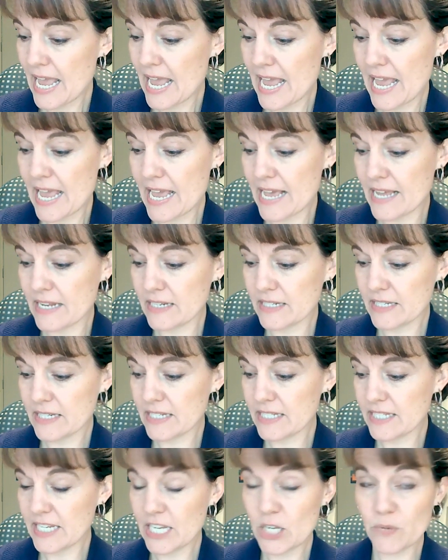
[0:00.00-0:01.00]
and
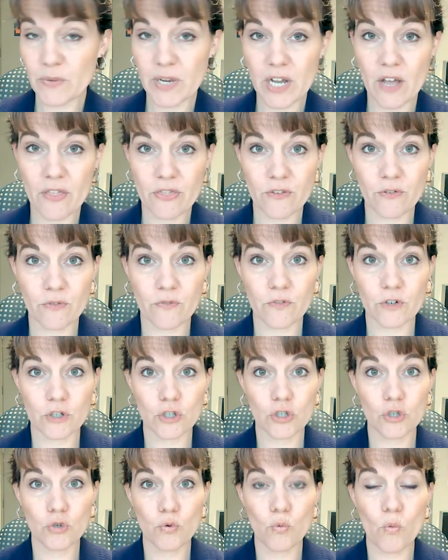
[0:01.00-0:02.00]
continuing on through
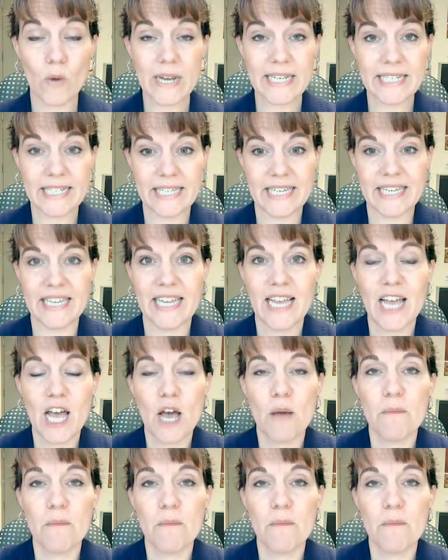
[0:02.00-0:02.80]
verse 20.